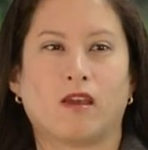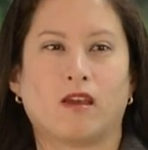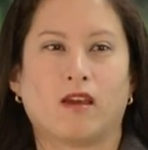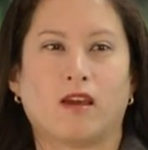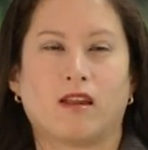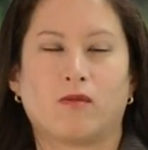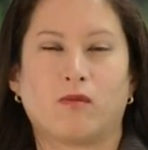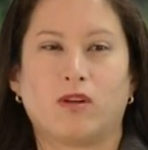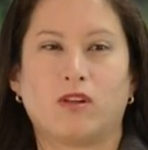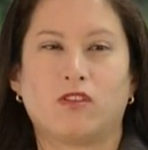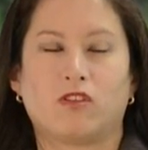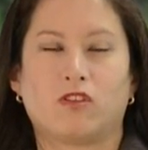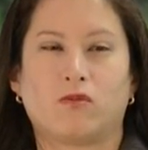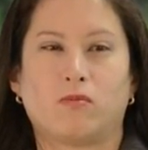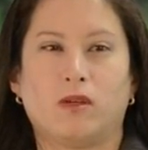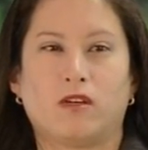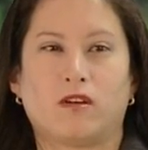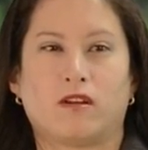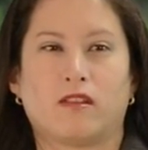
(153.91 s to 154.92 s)
And I wanted to
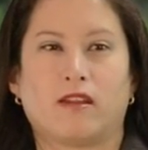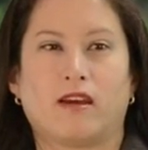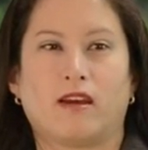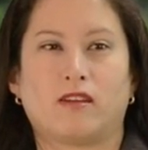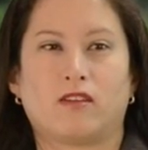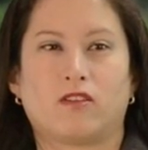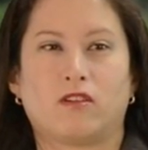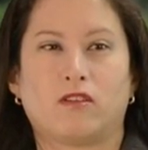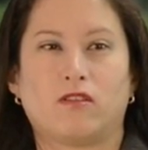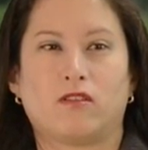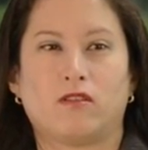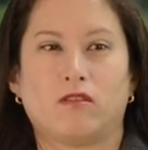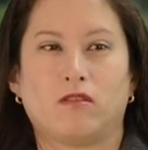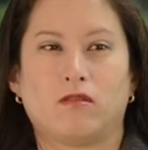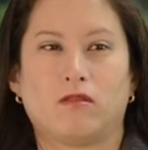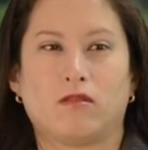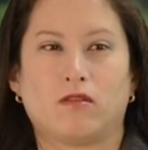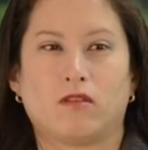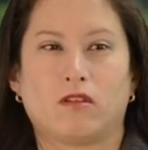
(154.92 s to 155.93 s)
speak on that just
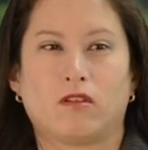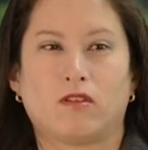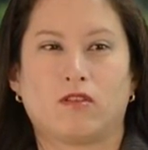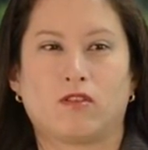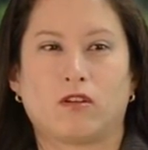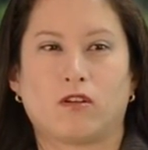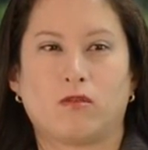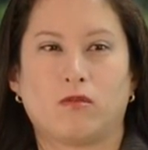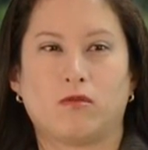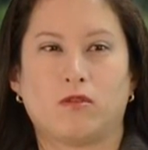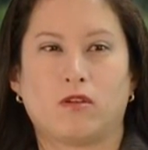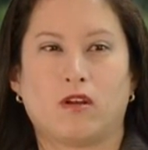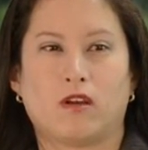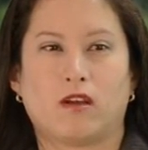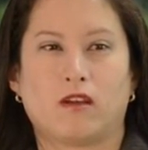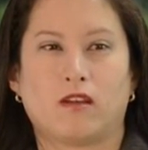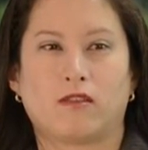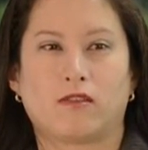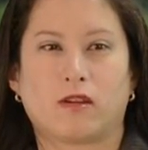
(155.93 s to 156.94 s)
to show
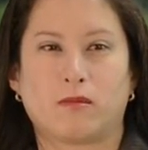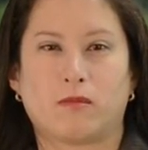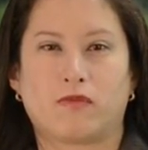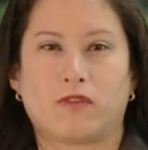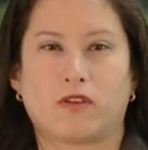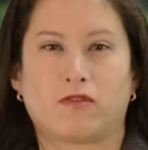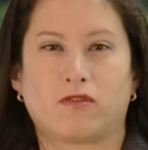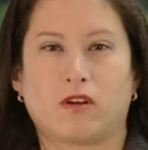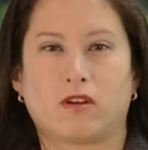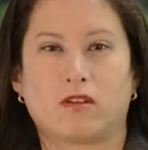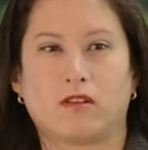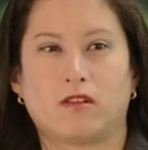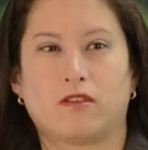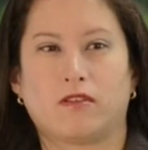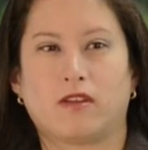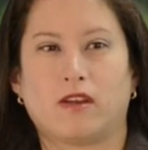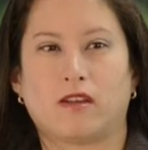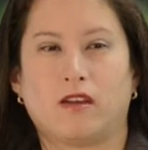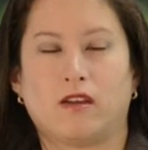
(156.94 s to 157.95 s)
some of the
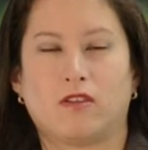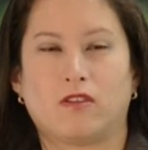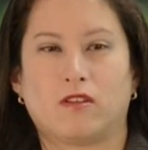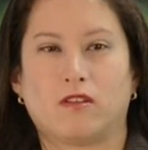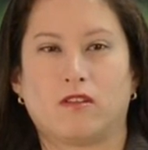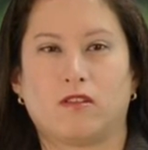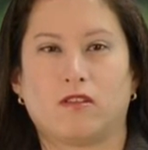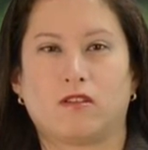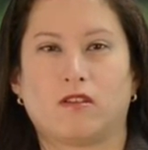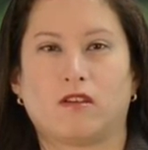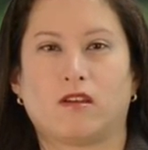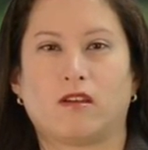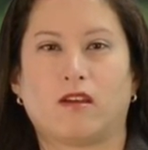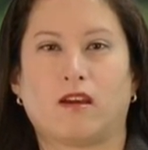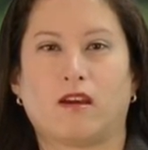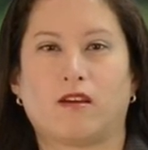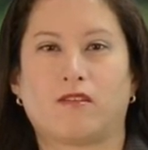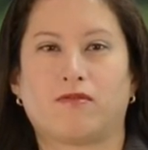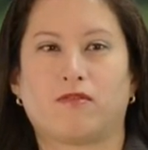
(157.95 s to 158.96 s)
struggles that Asians
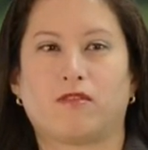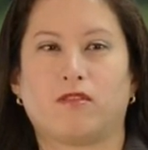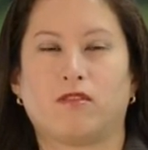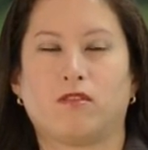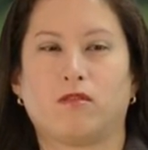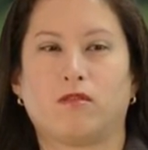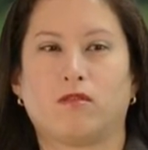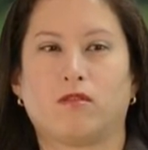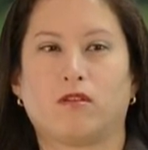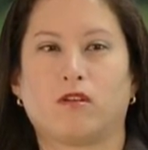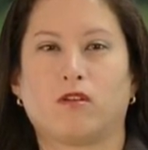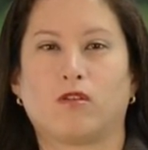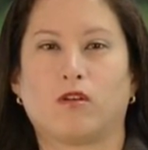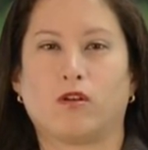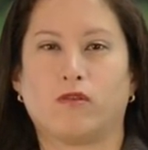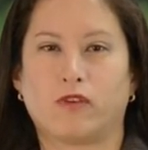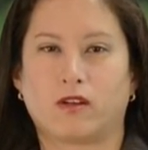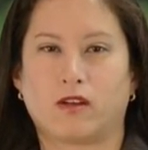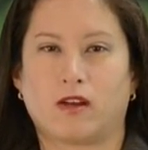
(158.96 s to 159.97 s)
have to
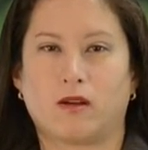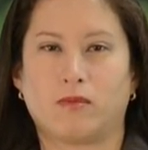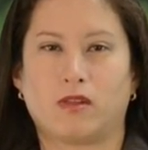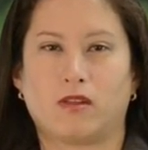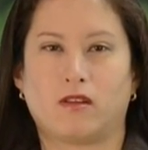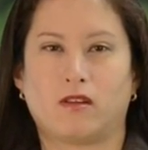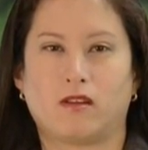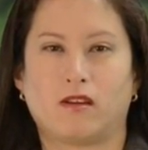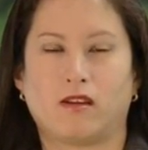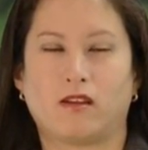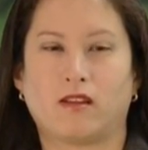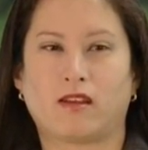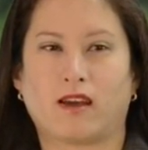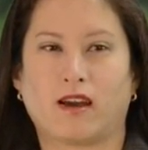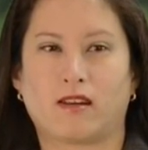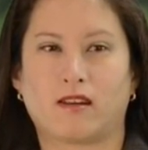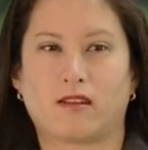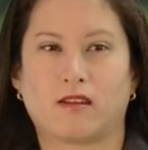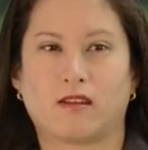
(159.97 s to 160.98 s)
overcome in
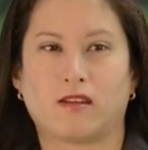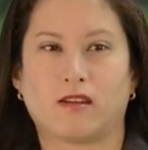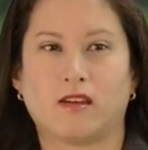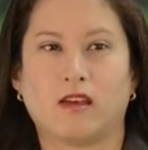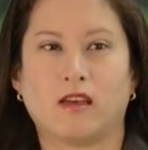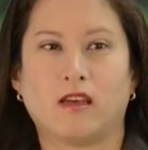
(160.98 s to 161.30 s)
Canada.